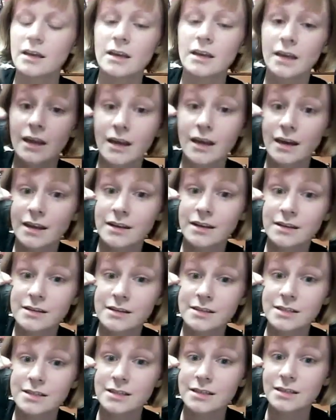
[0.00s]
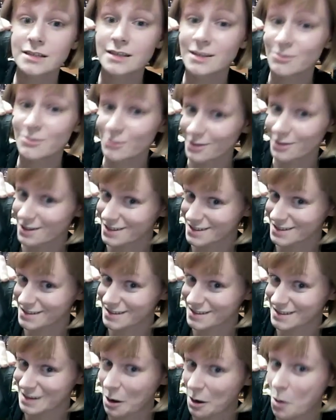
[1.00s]
And it
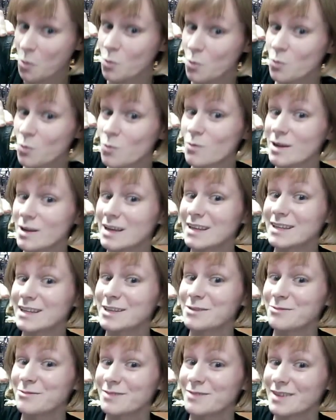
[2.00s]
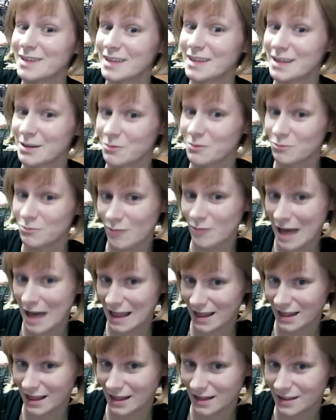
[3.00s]
works really, really
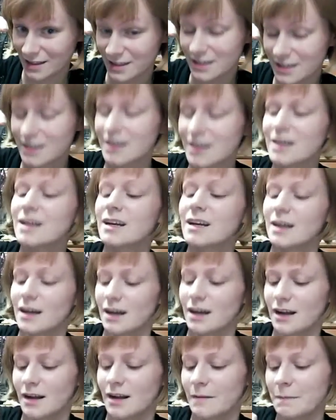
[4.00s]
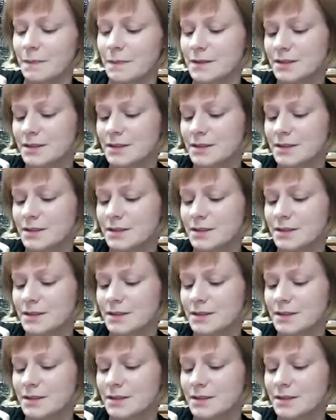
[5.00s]
well. And